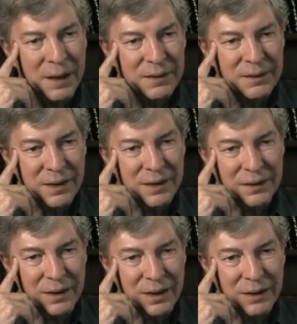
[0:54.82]
thing
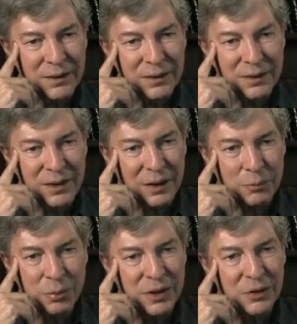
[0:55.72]
that
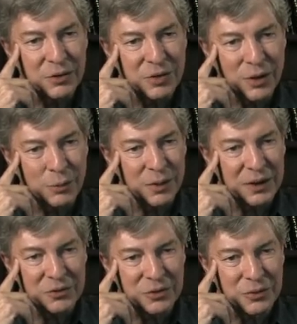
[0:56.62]
Peter told
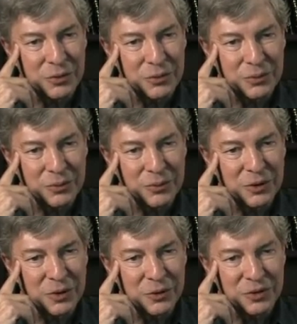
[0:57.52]
me to
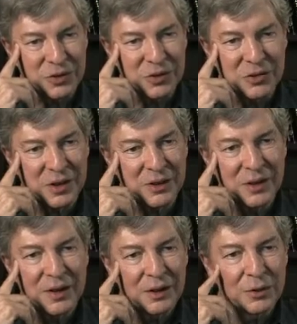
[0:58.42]
do is he said,
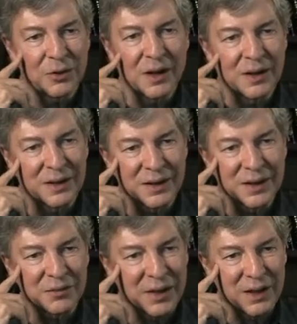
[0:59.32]
you're not going to
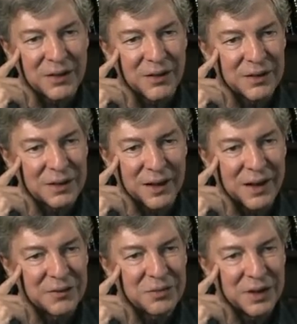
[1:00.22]
live that long a
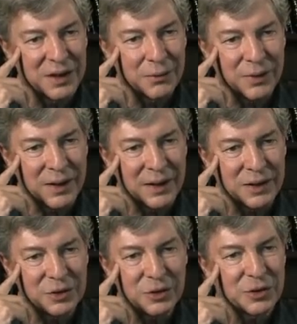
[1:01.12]
life anyway,
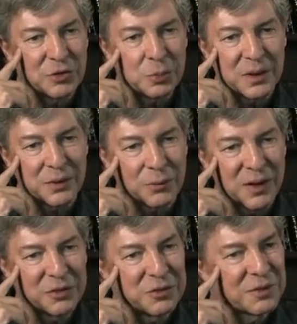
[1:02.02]
and you can spend the
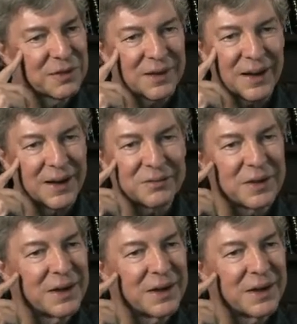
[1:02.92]
rest of your life